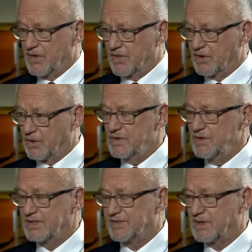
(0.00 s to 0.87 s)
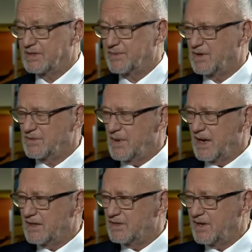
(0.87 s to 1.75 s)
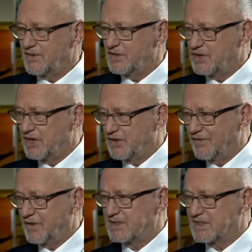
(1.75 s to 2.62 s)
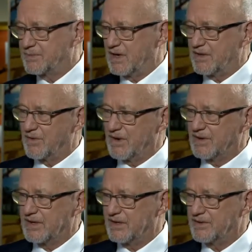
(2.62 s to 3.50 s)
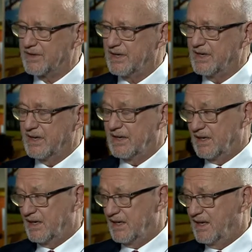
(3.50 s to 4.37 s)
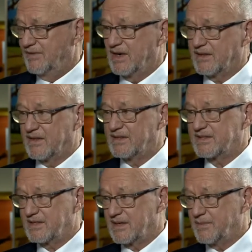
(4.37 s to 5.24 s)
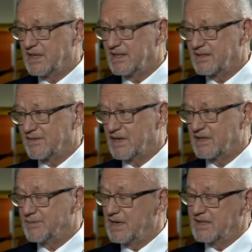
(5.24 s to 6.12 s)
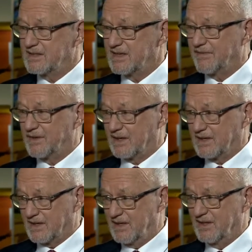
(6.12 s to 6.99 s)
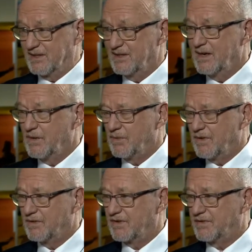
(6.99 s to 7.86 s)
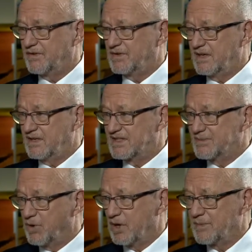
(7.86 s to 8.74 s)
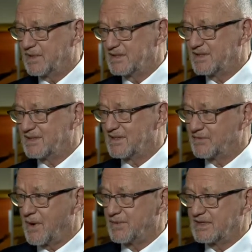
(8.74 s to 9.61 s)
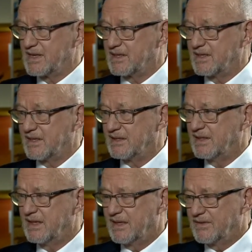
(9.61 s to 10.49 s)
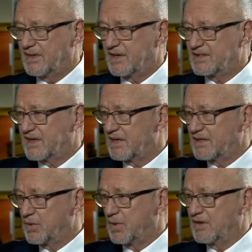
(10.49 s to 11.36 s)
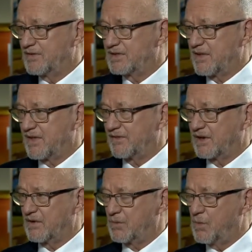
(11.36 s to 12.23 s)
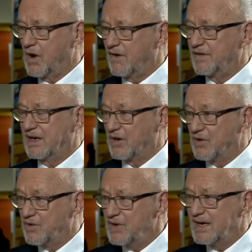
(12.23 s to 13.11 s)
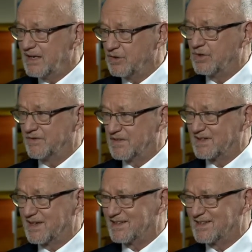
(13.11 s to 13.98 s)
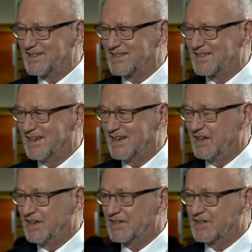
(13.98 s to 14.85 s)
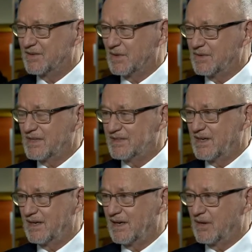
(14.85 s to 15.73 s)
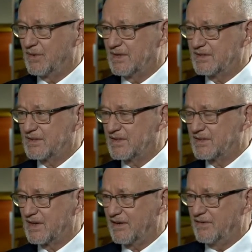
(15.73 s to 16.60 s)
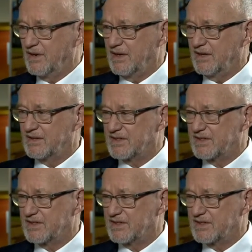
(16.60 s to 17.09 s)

the good news for us, because we like to have a geographical spread around the country, even at this meetings event, Meetings Africa here, we've got 15 smaller businesses represented here that are scattered all over South Africa who are offering really good facilities. So what we're seeing now is buyers discovering